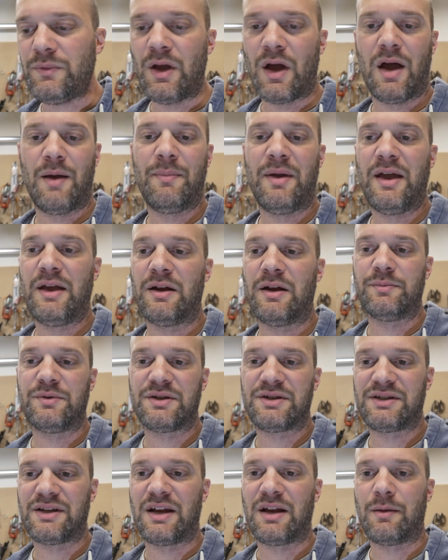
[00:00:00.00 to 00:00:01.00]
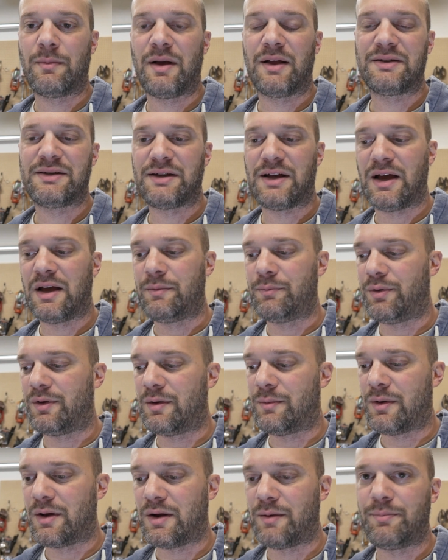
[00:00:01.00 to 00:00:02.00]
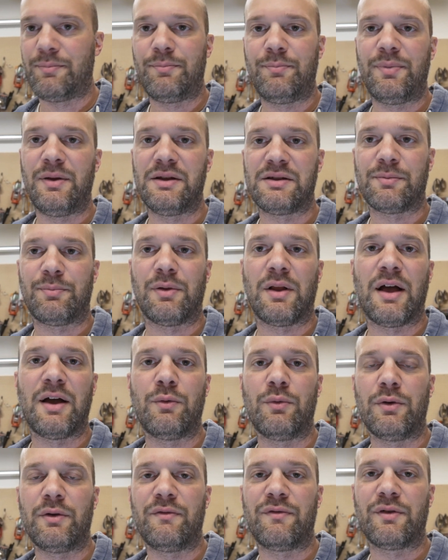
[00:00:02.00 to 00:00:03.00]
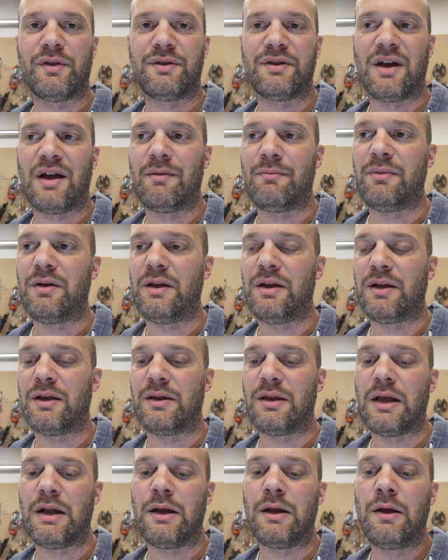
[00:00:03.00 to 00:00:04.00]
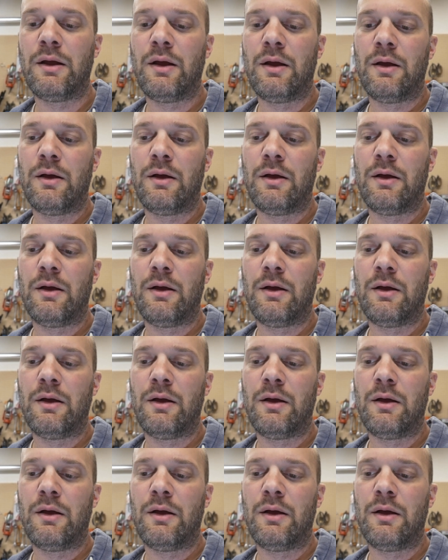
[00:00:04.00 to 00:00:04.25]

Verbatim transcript: I may just setting them outside and putting them on a piece of plywood for the time being and then